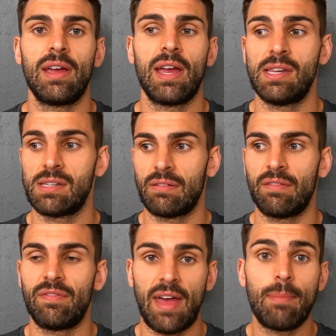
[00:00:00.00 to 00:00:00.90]
and
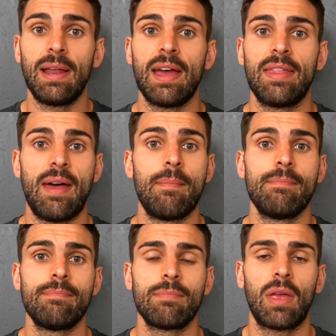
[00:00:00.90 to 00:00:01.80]
fair play to
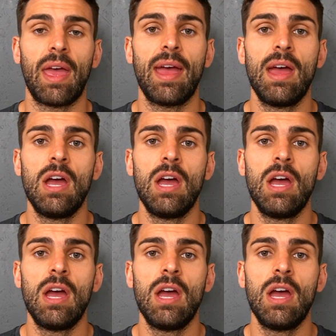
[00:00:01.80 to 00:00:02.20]
them, okay,